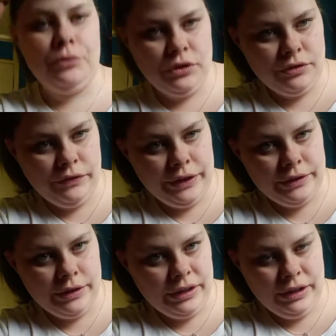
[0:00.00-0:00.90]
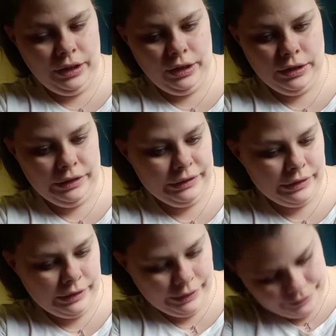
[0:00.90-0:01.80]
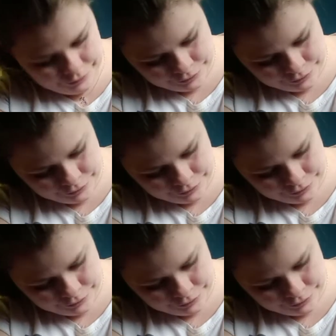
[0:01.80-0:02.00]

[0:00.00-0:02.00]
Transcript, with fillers: I'm just facing here today.